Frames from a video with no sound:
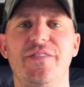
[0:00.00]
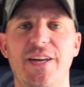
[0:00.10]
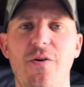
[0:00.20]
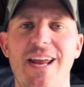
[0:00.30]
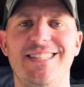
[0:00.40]

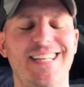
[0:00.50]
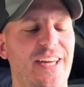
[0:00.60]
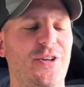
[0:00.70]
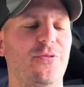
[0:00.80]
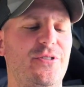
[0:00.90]
video editing
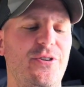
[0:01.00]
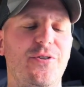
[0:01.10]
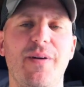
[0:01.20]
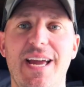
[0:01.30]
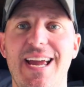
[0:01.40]
and
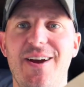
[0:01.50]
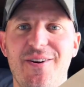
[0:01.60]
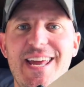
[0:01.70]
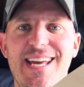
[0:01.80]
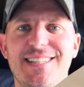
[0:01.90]
YouTube, here
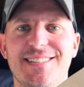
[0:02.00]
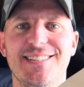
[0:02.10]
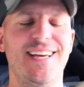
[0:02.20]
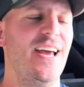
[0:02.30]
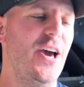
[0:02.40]
it
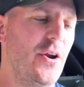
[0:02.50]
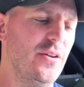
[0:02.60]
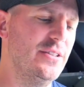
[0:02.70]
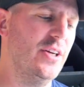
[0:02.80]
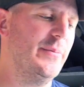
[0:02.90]
is. It
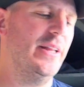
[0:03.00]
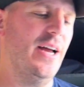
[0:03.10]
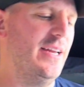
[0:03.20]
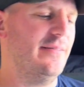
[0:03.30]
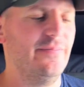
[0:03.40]
only took me
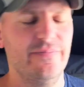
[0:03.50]
like